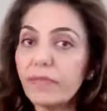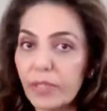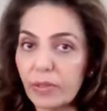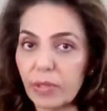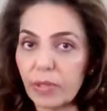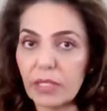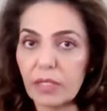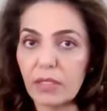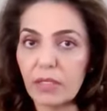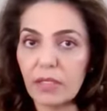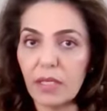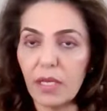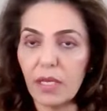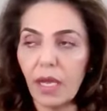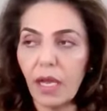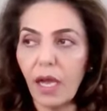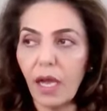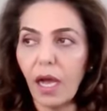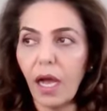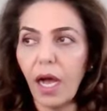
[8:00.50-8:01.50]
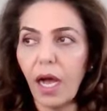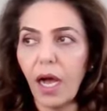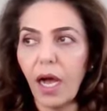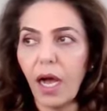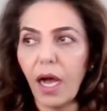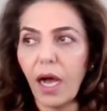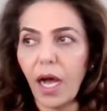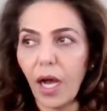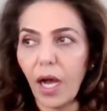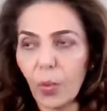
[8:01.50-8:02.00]
influence.
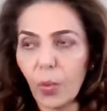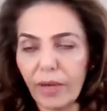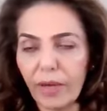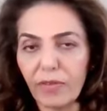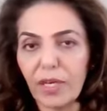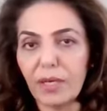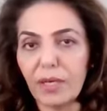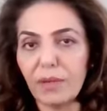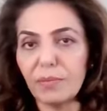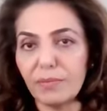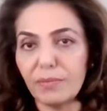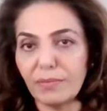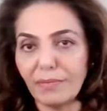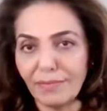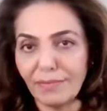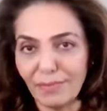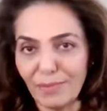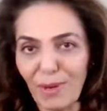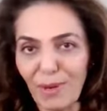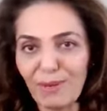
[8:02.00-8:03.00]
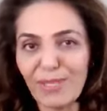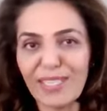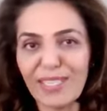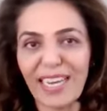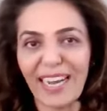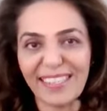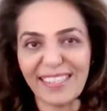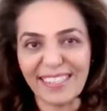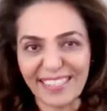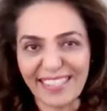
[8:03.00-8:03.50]
However, most
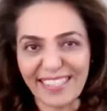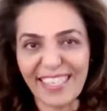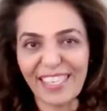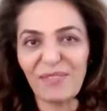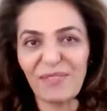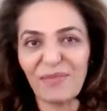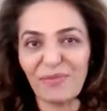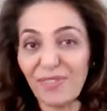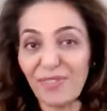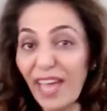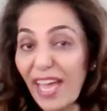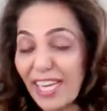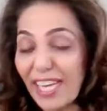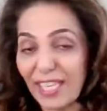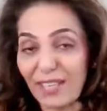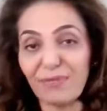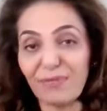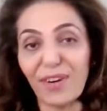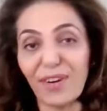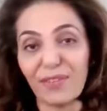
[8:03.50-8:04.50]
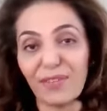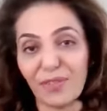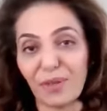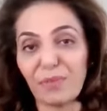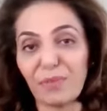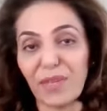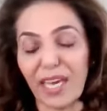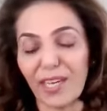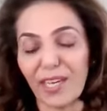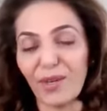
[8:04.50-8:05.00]
are still fairly far
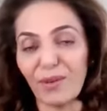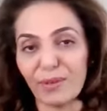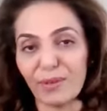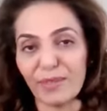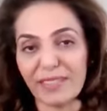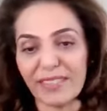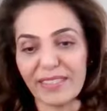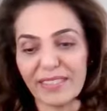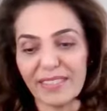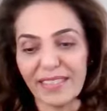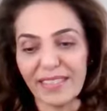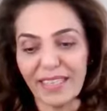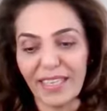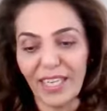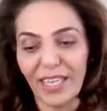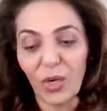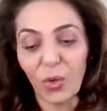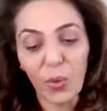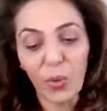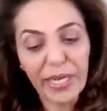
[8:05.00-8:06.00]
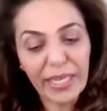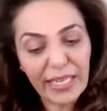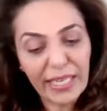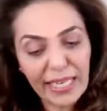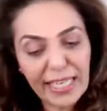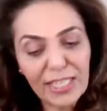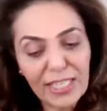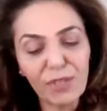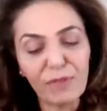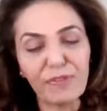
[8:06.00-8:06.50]
from their goals. We
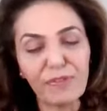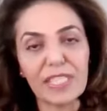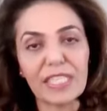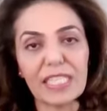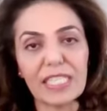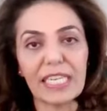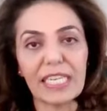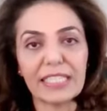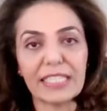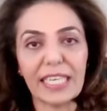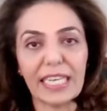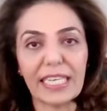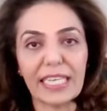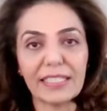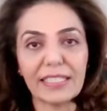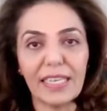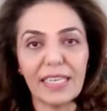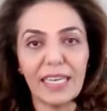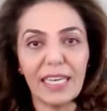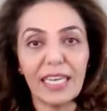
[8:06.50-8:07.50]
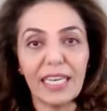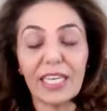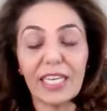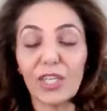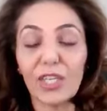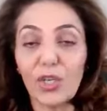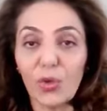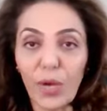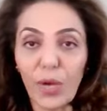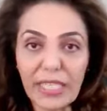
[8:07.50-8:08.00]
need to facilitate
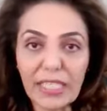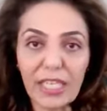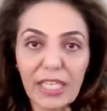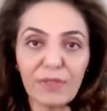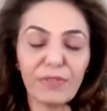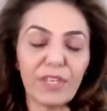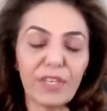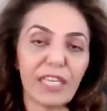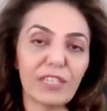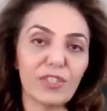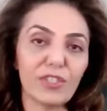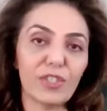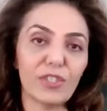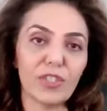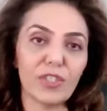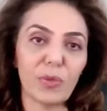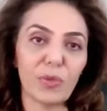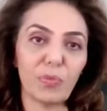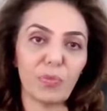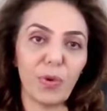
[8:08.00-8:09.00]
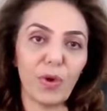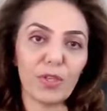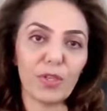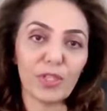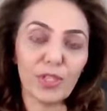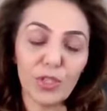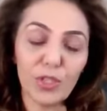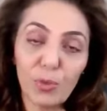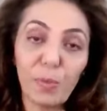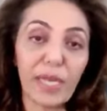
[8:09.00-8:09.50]
greater financial
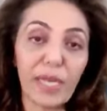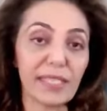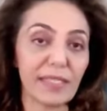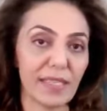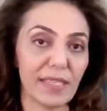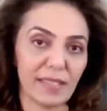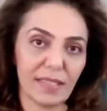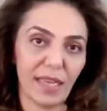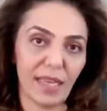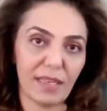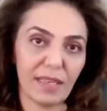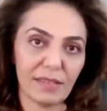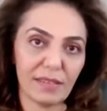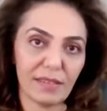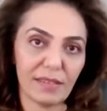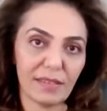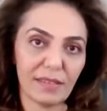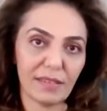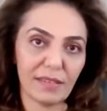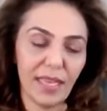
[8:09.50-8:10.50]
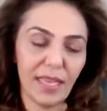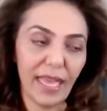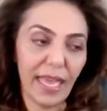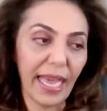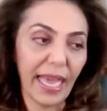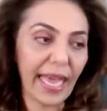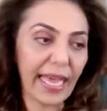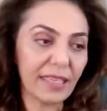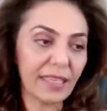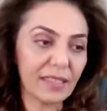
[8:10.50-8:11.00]
support to basic sciences
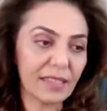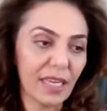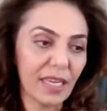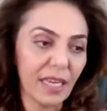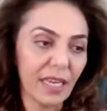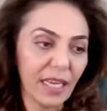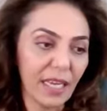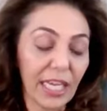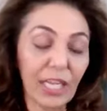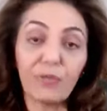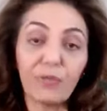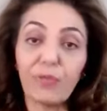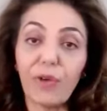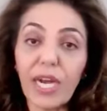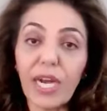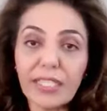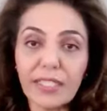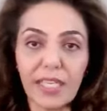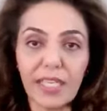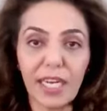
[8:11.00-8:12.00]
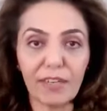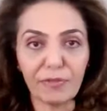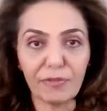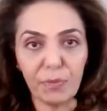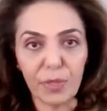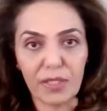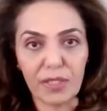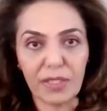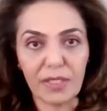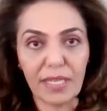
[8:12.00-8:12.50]
and invite
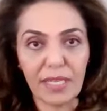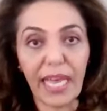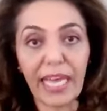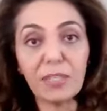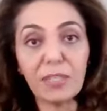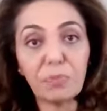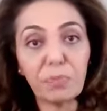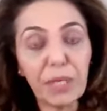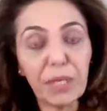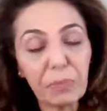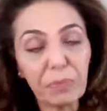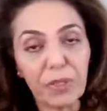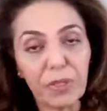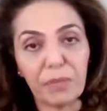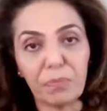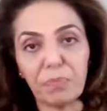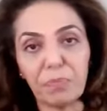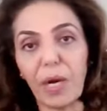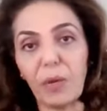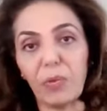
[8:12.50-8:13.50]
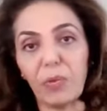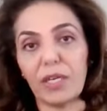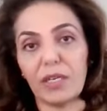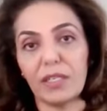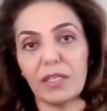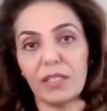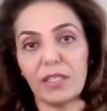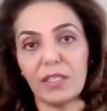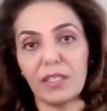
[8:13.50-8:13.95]
governments and people in power